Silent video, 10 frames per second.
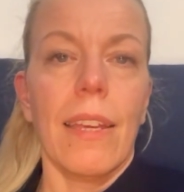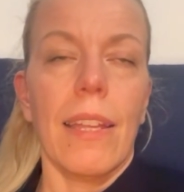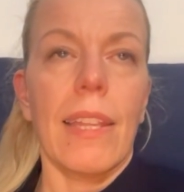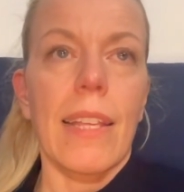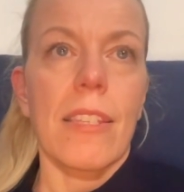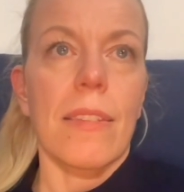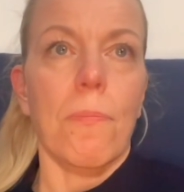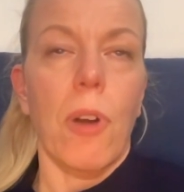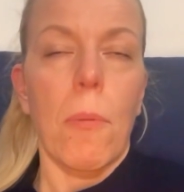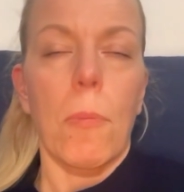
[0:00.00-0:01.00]
And that's
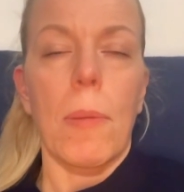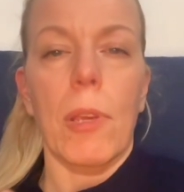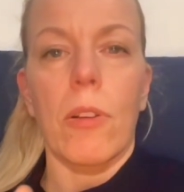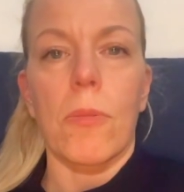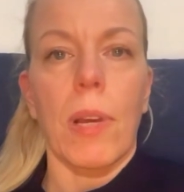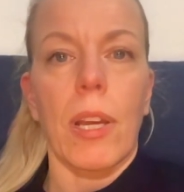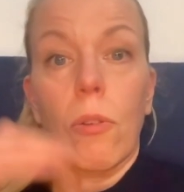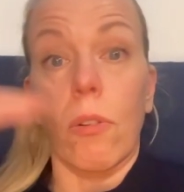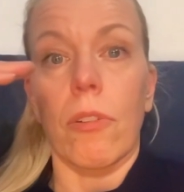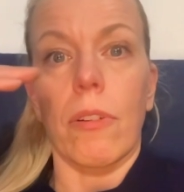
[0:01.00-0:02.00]
probably because my
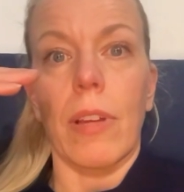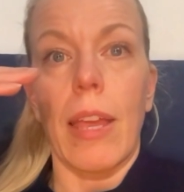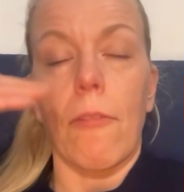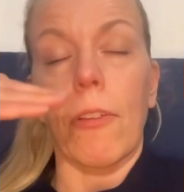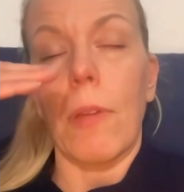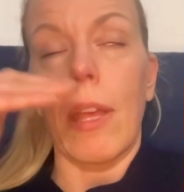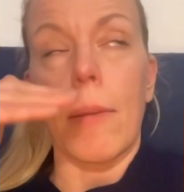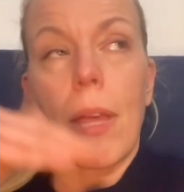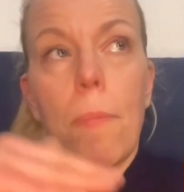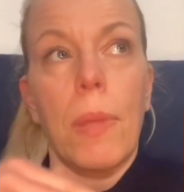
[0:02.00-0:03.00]

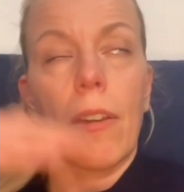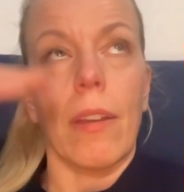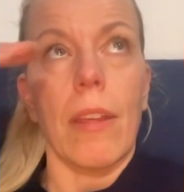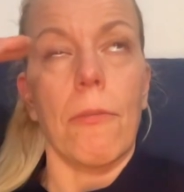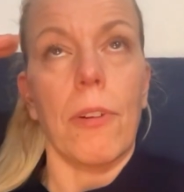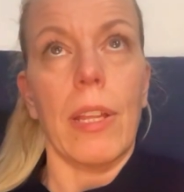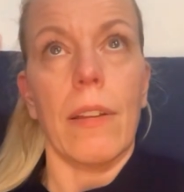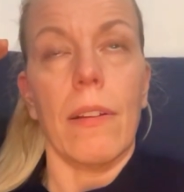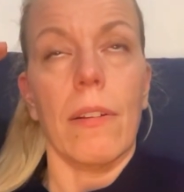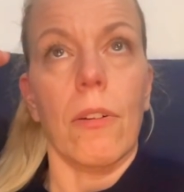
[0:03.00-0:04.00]

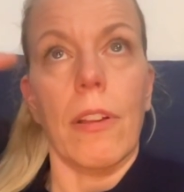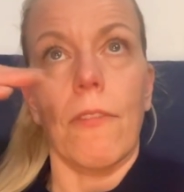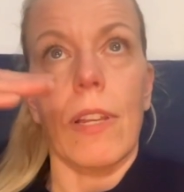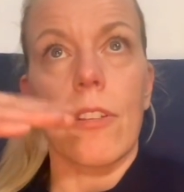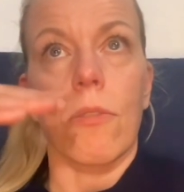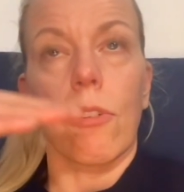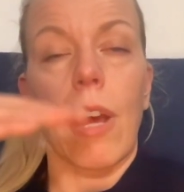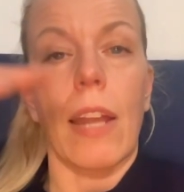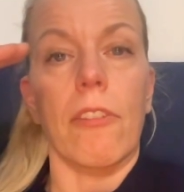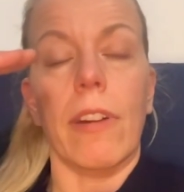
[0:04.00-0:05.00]
norepinephrine, or in Finnish
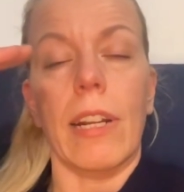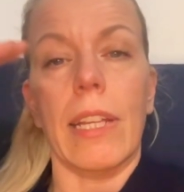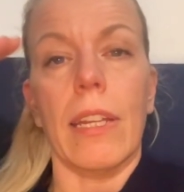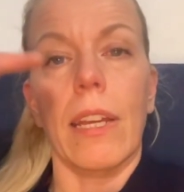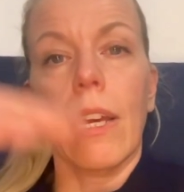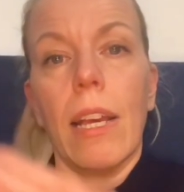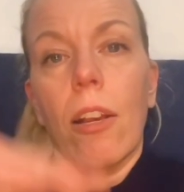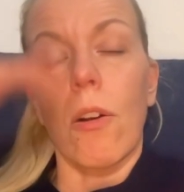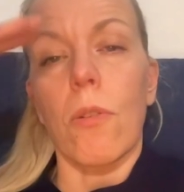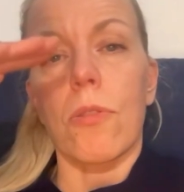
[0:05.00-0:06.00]
noradrenaline,
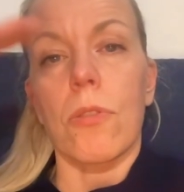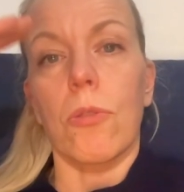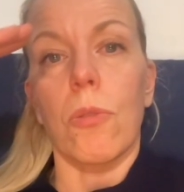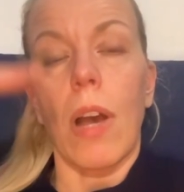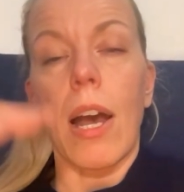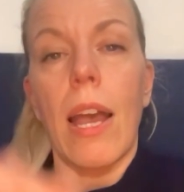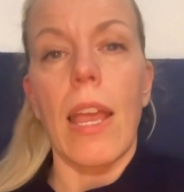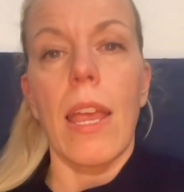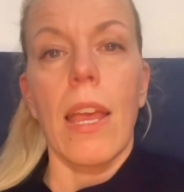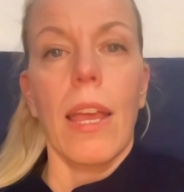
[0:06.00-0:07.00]
goes too
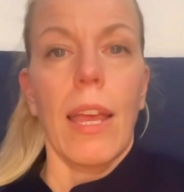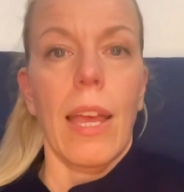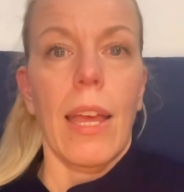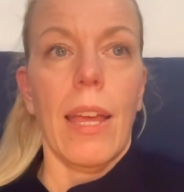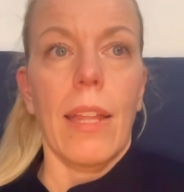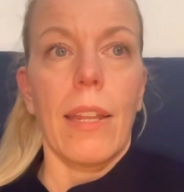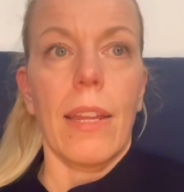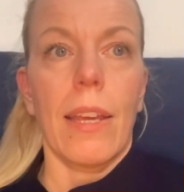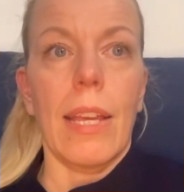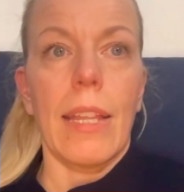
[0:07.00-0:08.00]
high, and
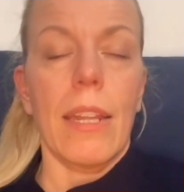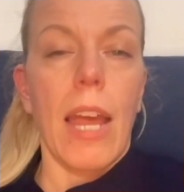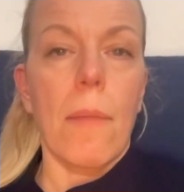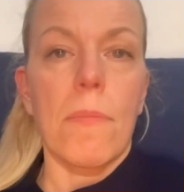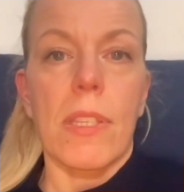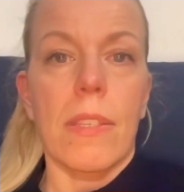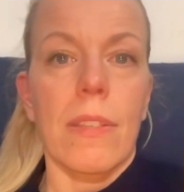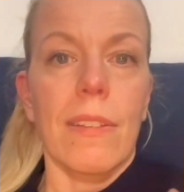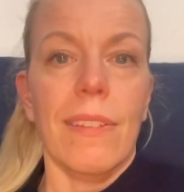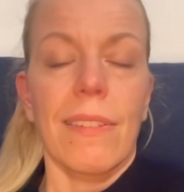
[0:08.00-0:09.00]
it numbs
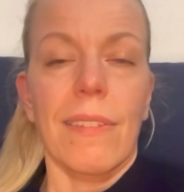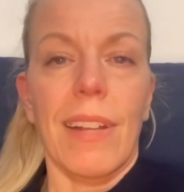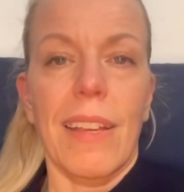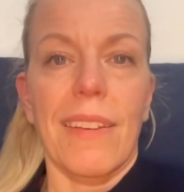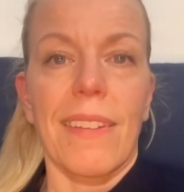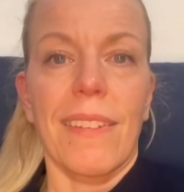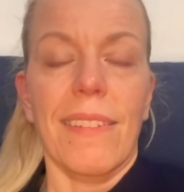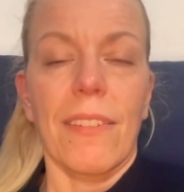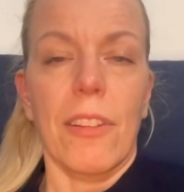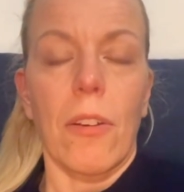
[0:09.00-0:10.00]
like
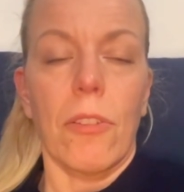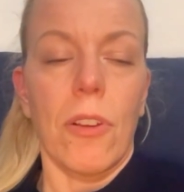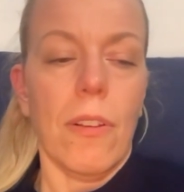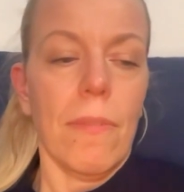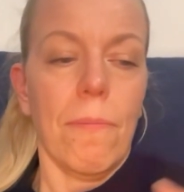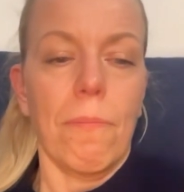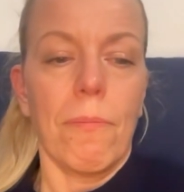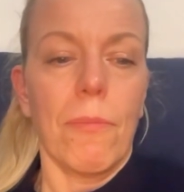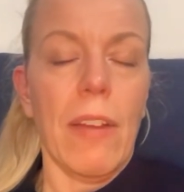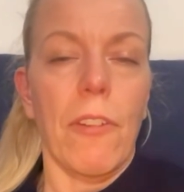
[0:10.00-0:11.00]
the
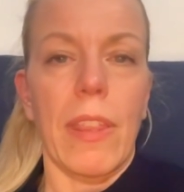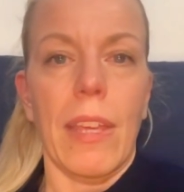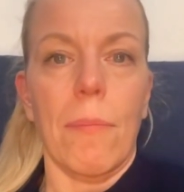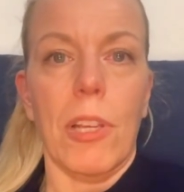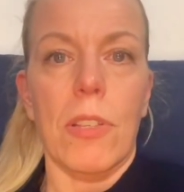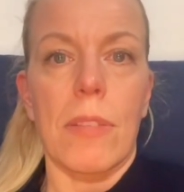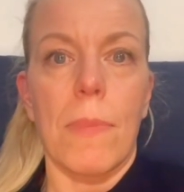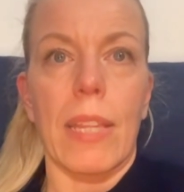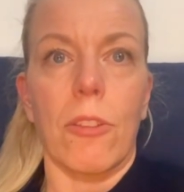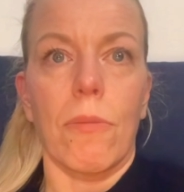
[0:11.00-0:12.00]
everything, because it's
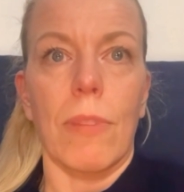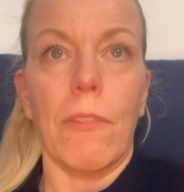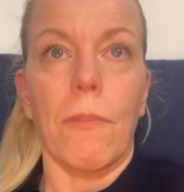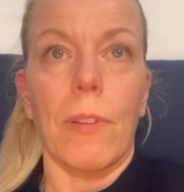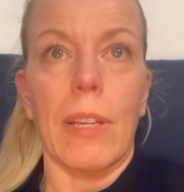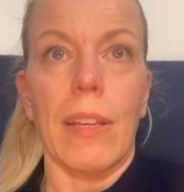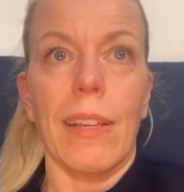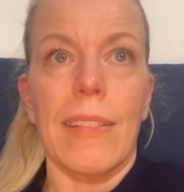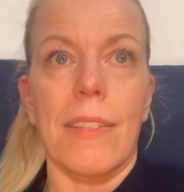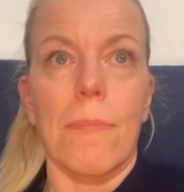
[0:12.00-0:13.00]
meant
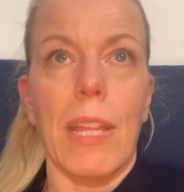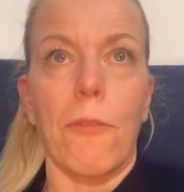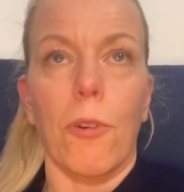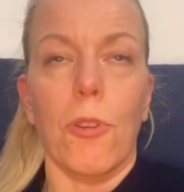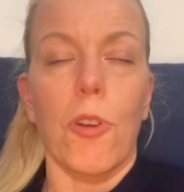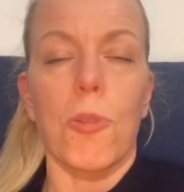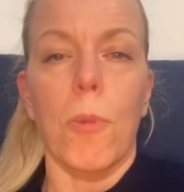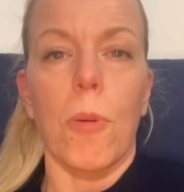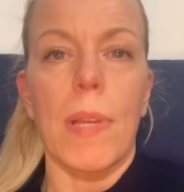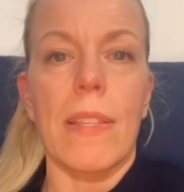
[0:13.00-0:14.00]
for those
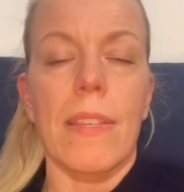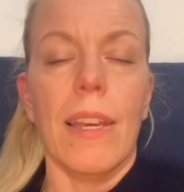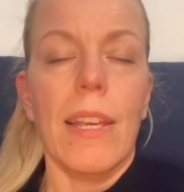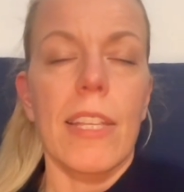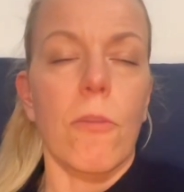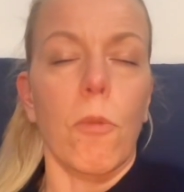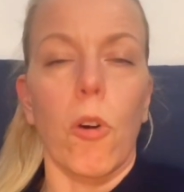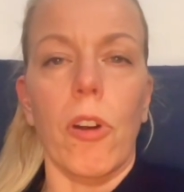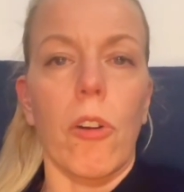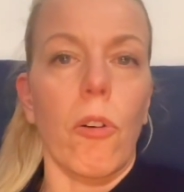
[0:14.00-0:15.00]
moments. It's a
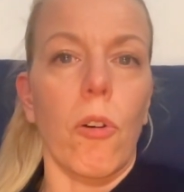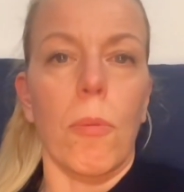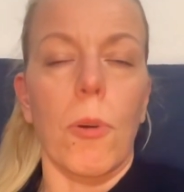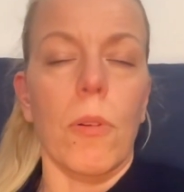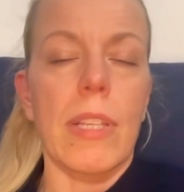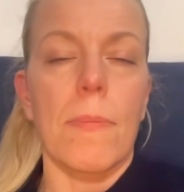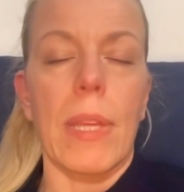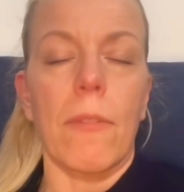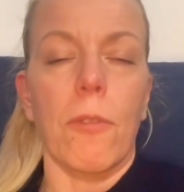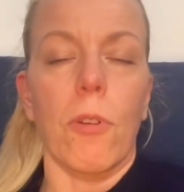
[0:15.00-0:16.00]
warrior hormone. It's
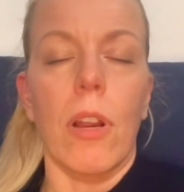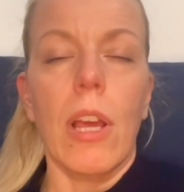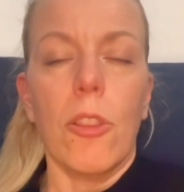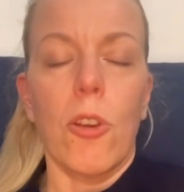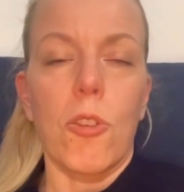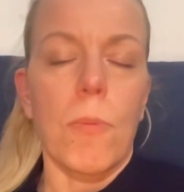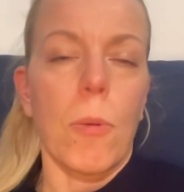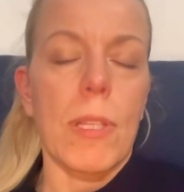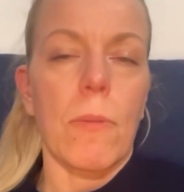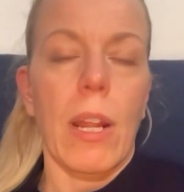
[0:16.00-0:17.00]
meant for those
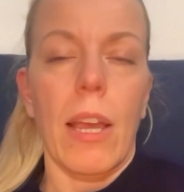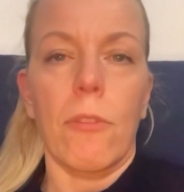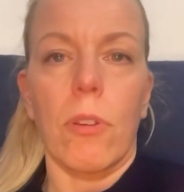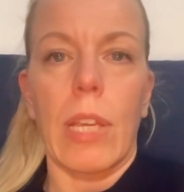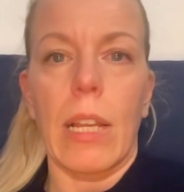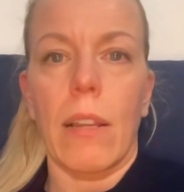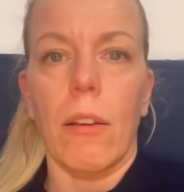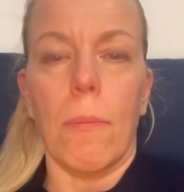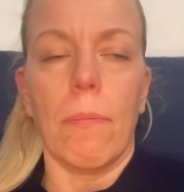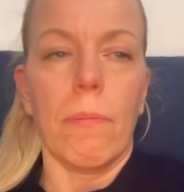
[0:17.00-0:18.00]
moments when I have to kill
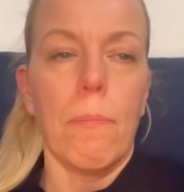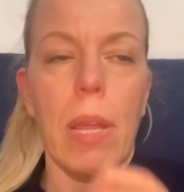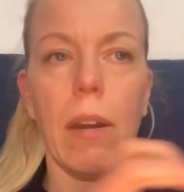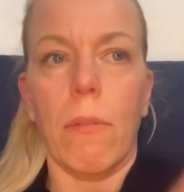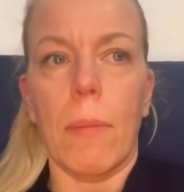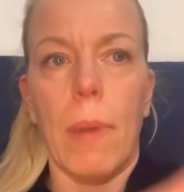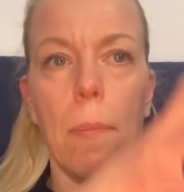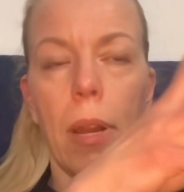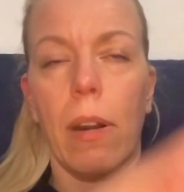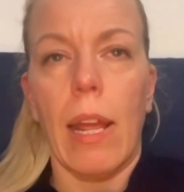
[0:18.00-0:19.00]
a bear with my
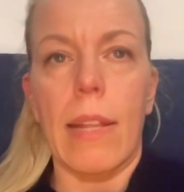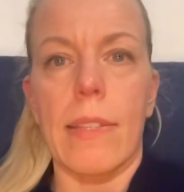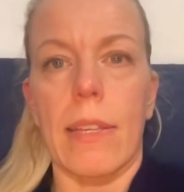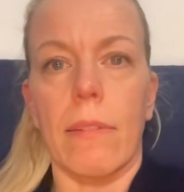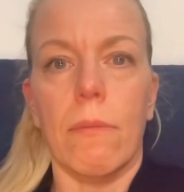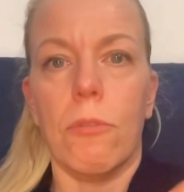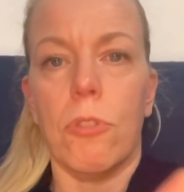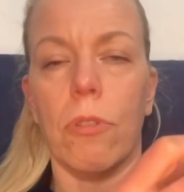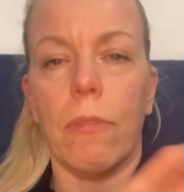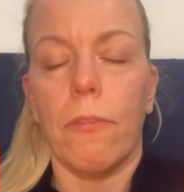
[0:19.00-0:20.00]
bare hands and
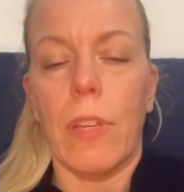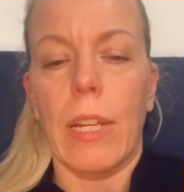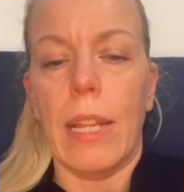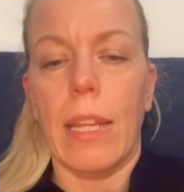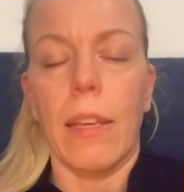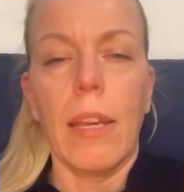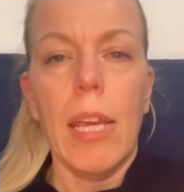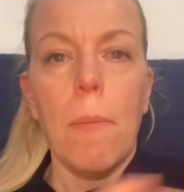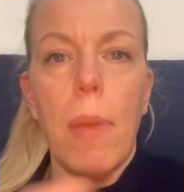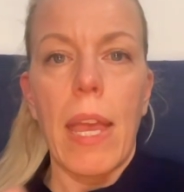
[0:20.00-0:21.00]
shouldn't feel any
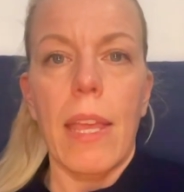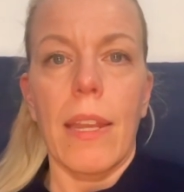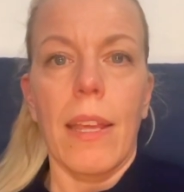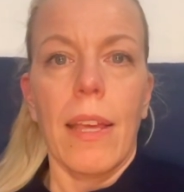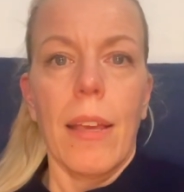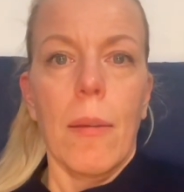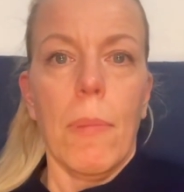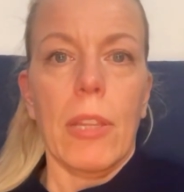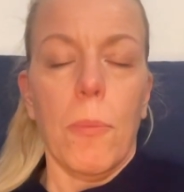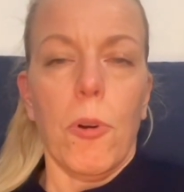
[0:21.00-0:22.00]
pain.
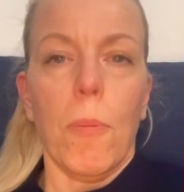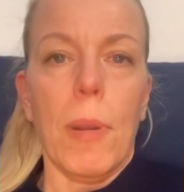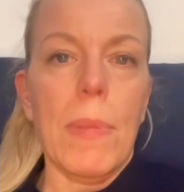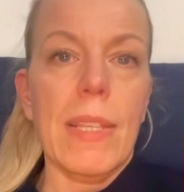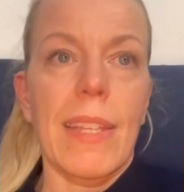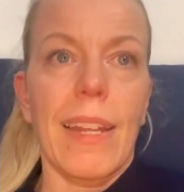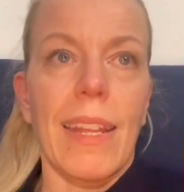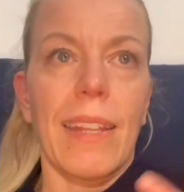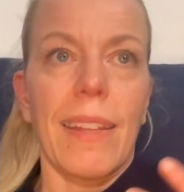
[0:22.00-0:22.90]
But the problem is that